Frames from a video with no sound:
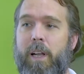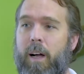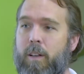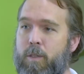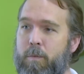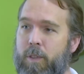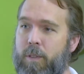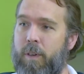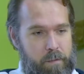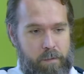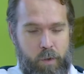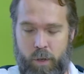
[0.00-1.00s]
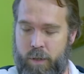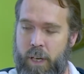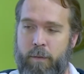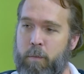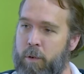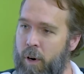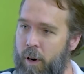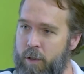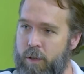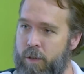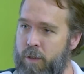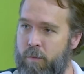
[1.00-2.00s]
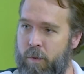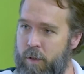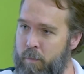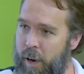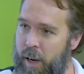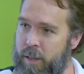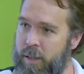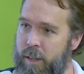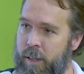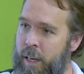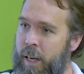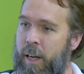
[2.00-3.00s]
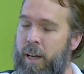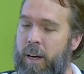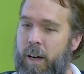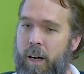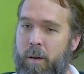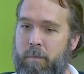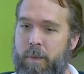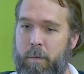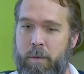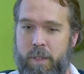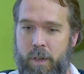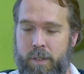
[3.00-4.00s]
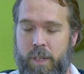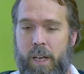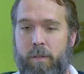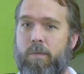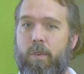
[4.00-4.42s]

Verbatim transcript: knowledgeable, took safety precautions, and wore his mask, and um, kept us all safe.